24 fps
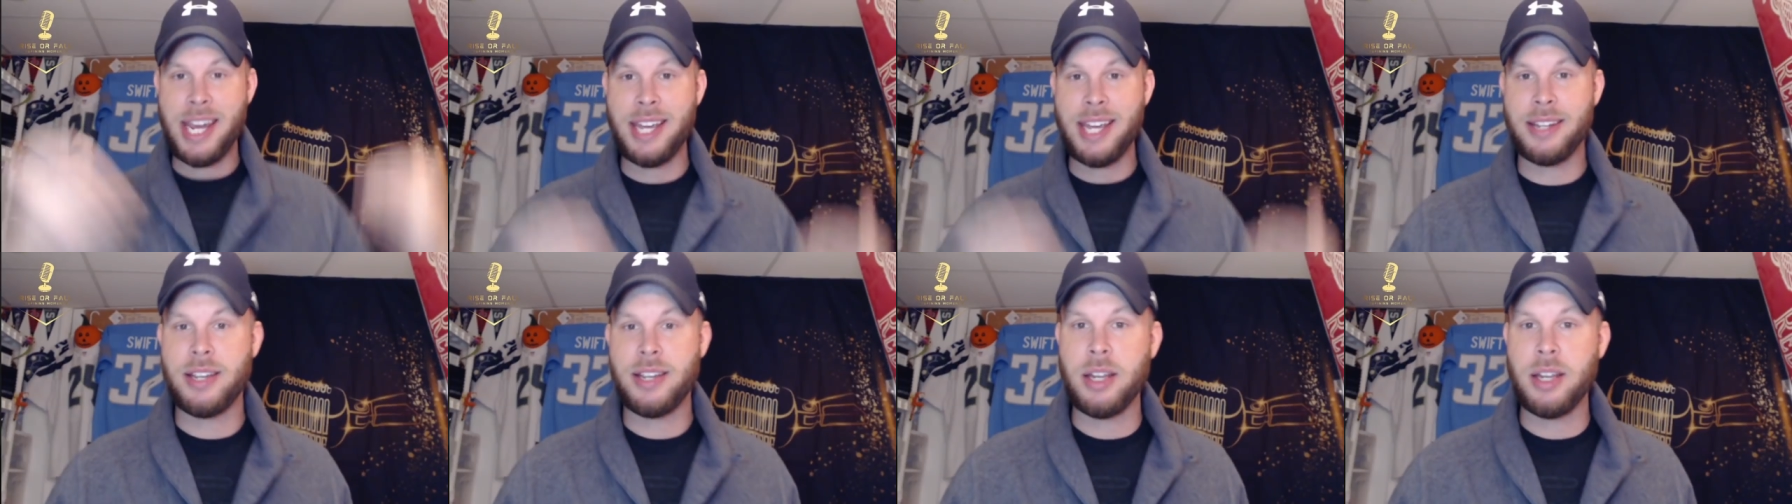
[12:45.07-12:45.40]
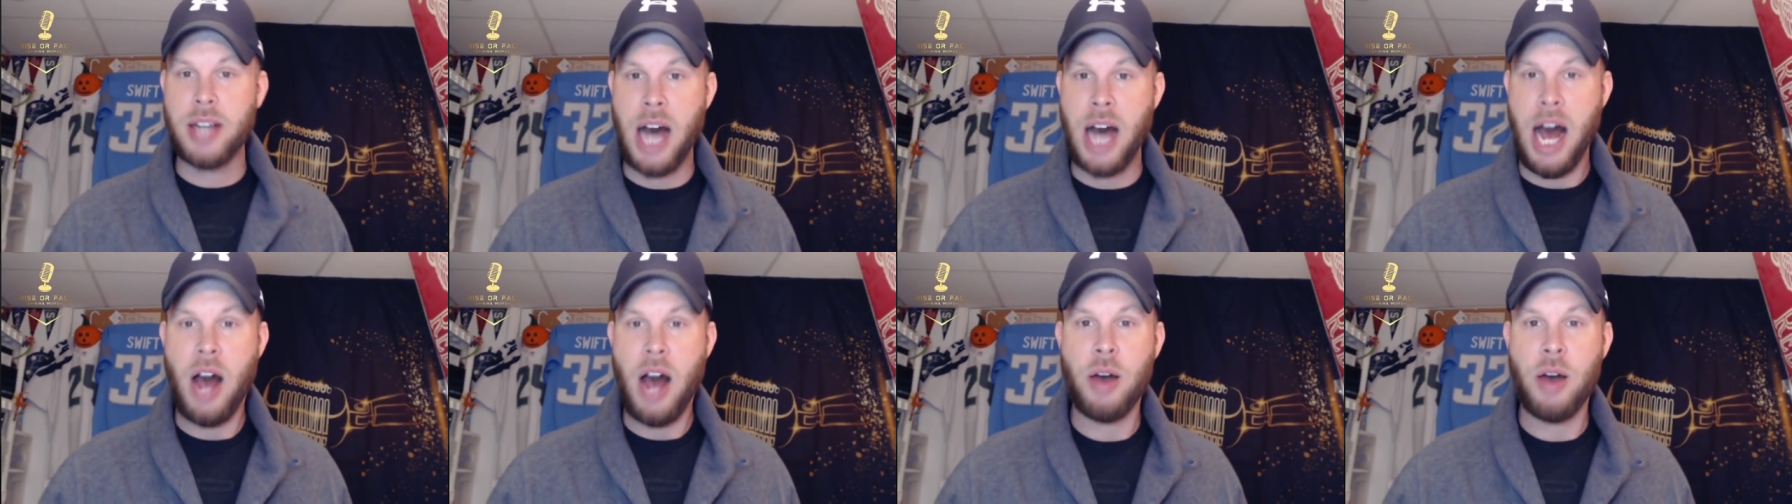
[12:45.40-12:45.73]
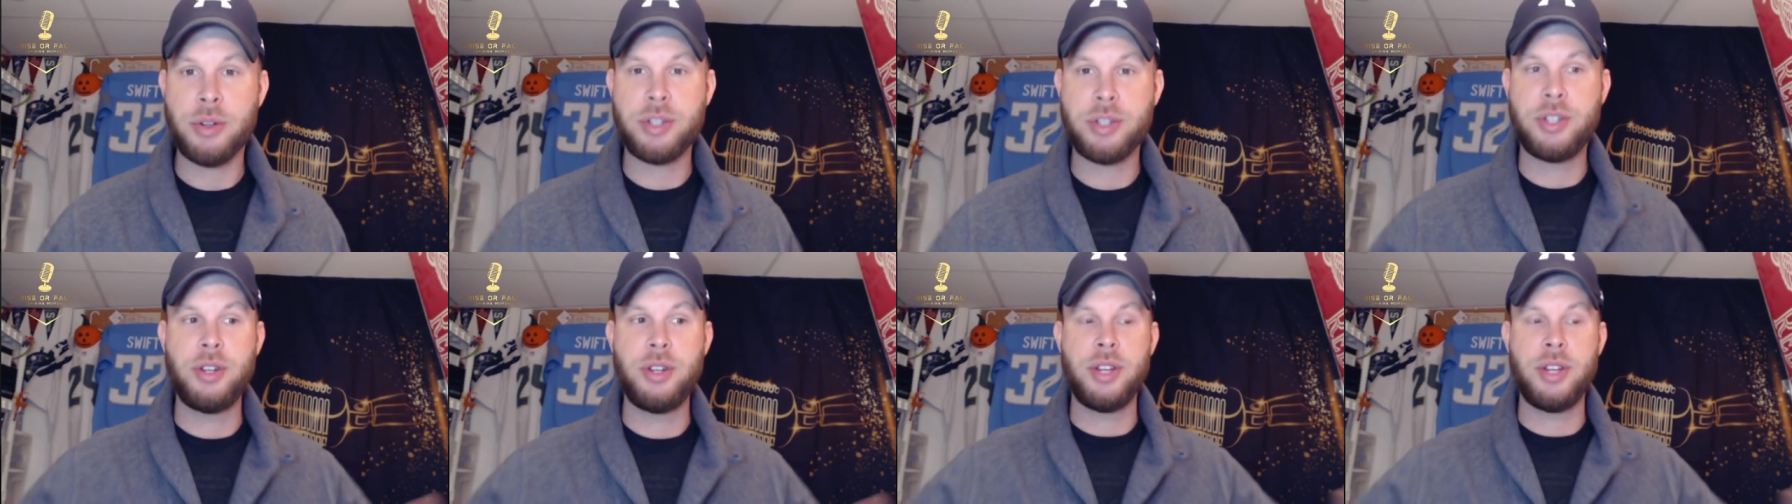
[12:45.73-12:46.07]
it to the
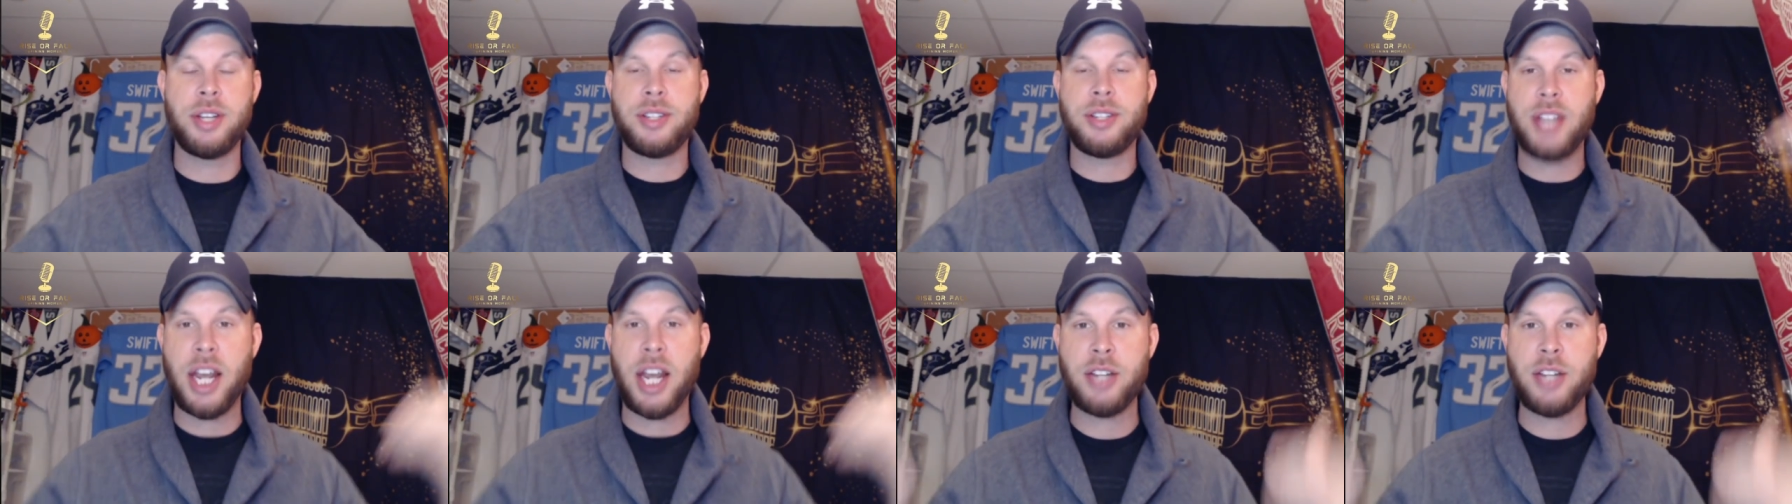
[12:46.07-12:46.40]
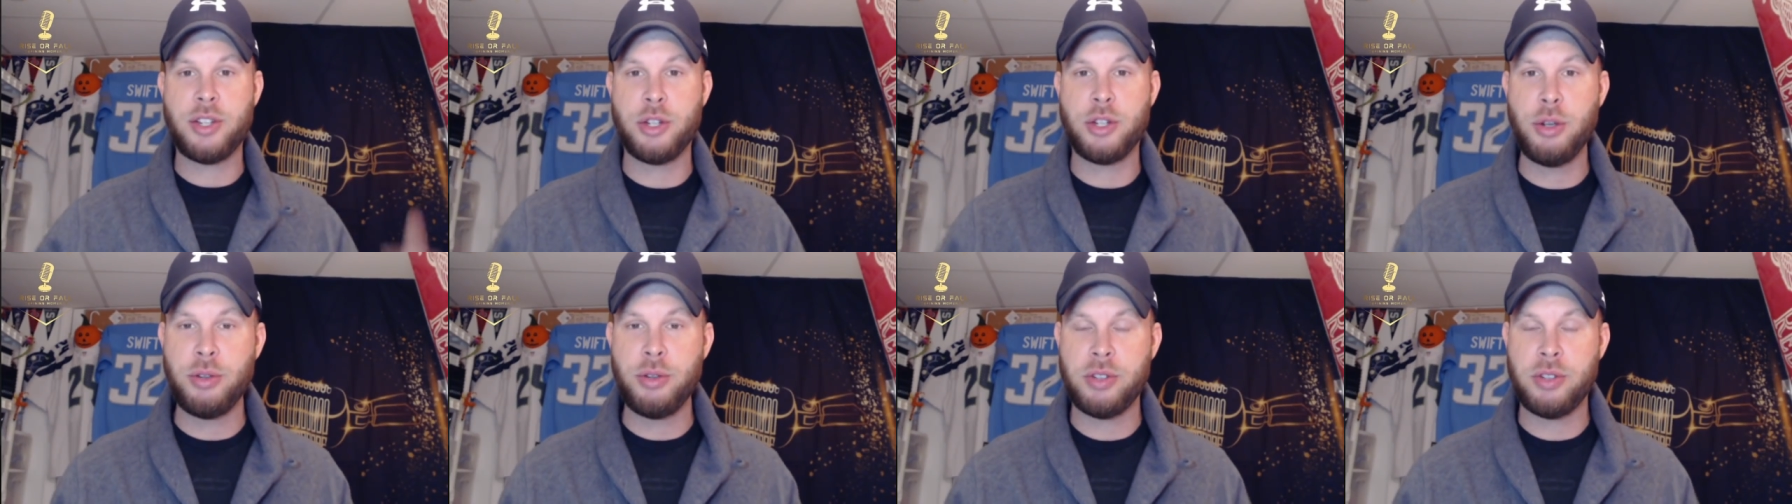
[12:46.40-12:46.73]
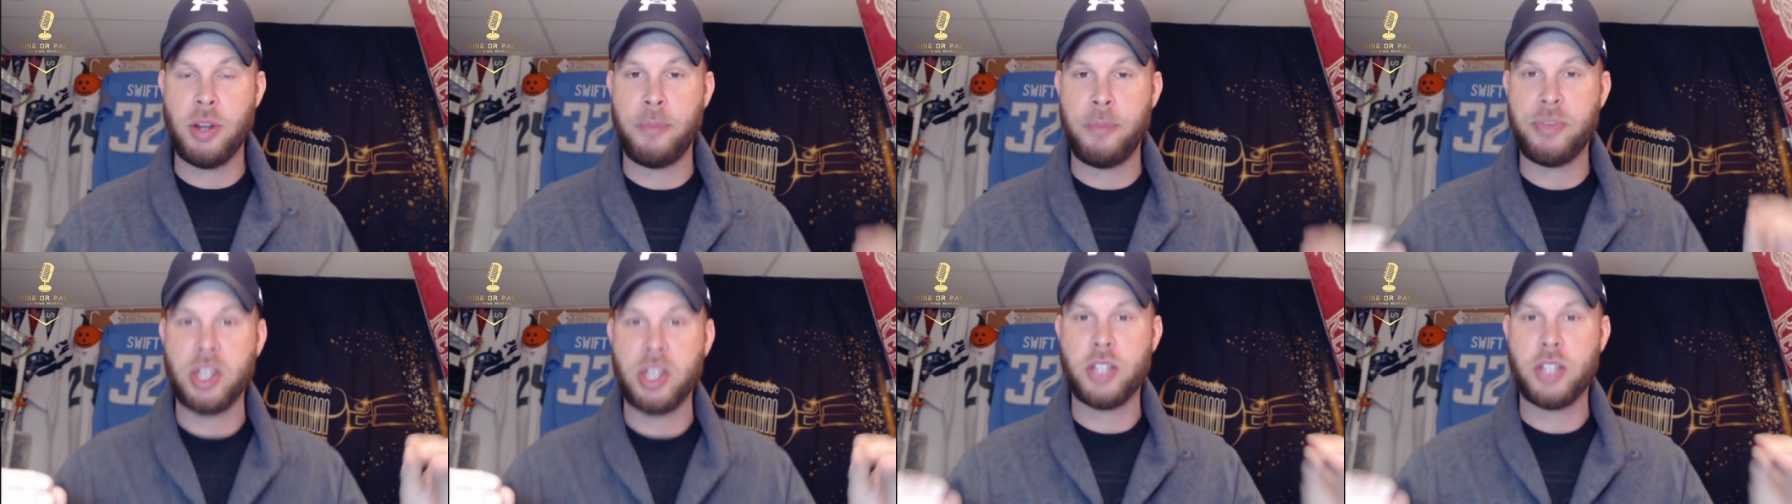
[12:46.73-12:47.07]
house? Do the Saints do
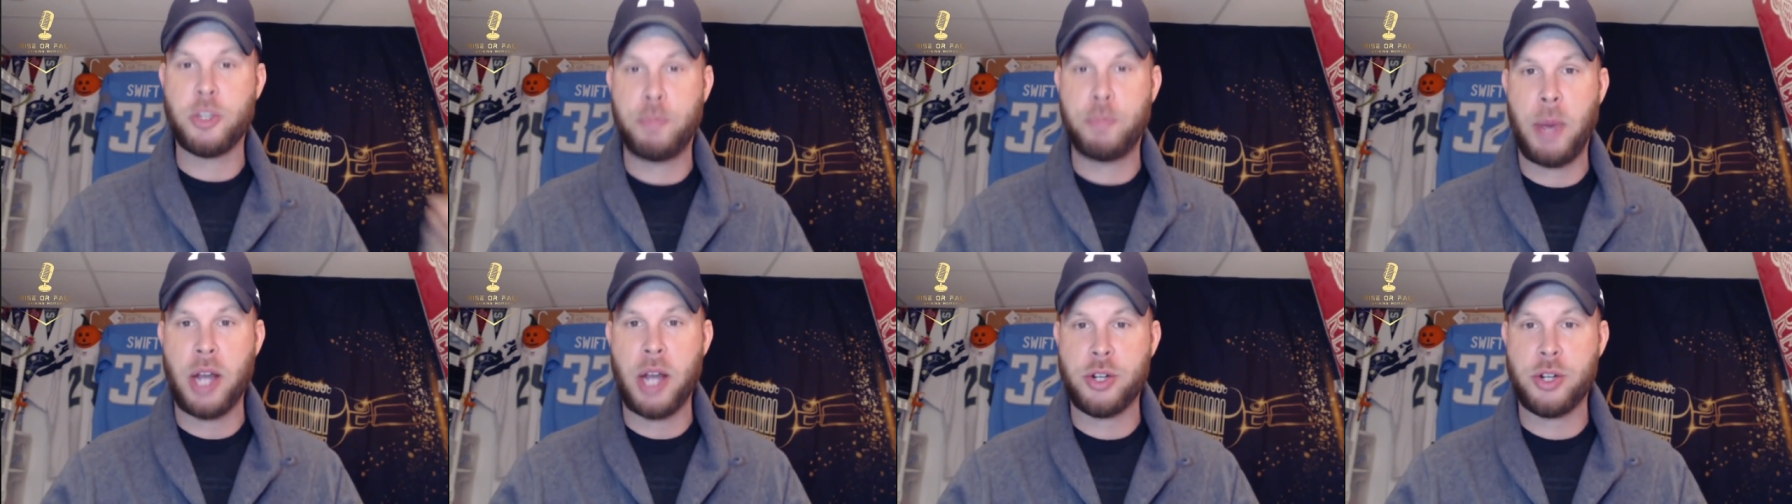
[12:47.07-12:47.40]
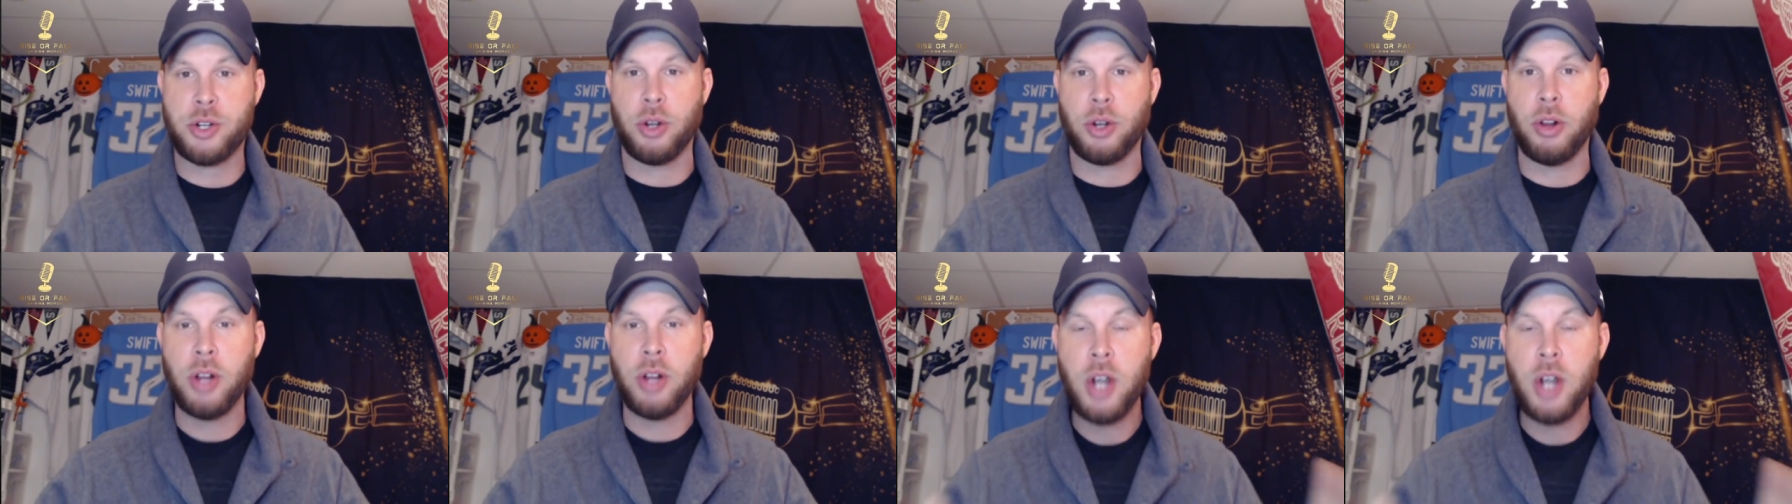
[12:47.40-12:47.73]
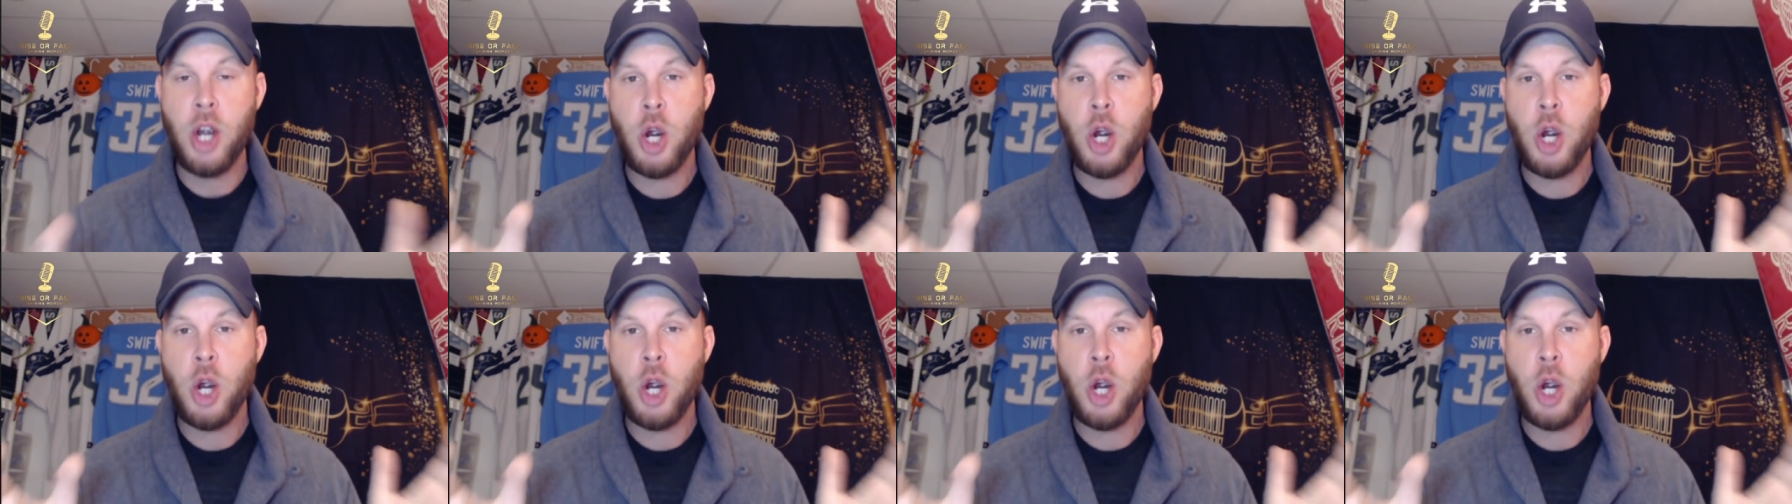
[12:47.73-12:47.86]
something special